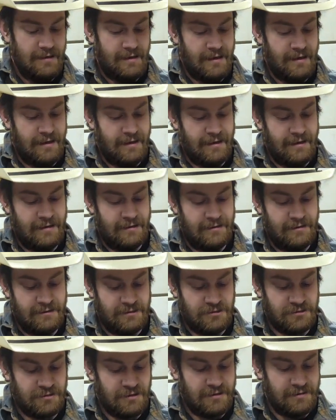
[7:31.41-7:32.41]

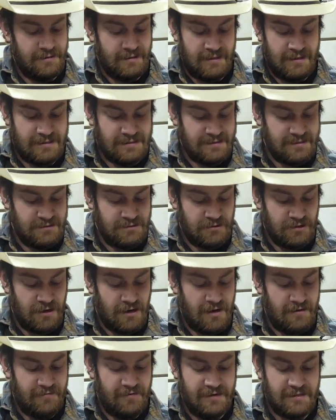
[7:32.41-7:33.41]
This
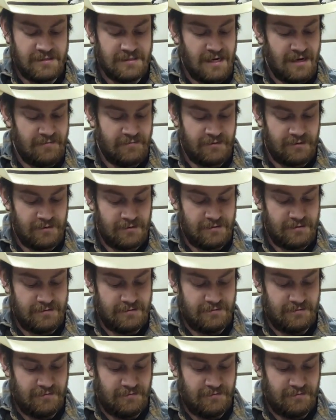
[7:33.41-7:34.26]
drive has never